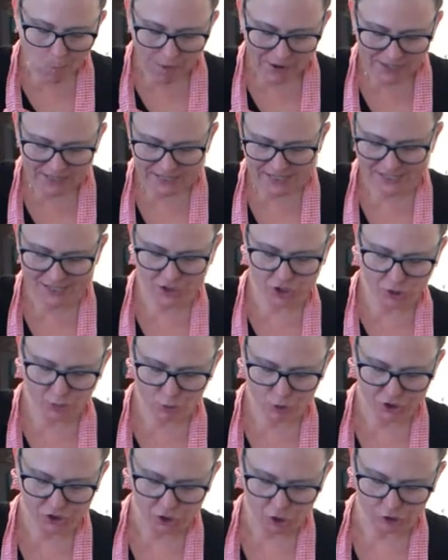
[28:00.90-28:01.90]
It needs no
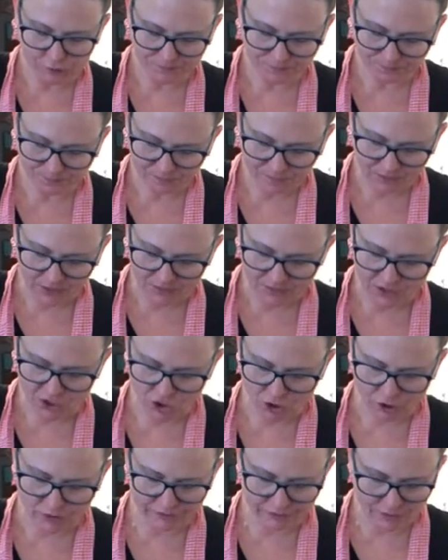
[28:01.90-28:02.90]
more salt. The
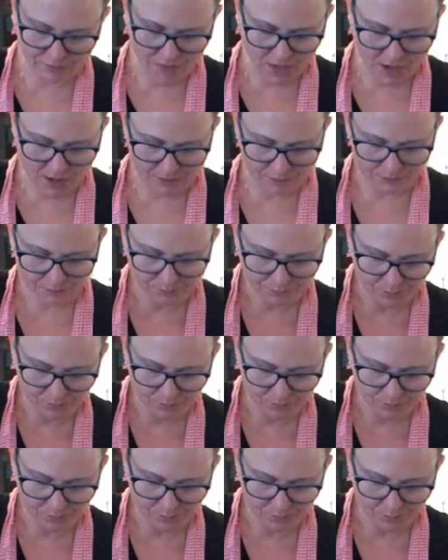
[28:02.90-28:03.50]
salt from the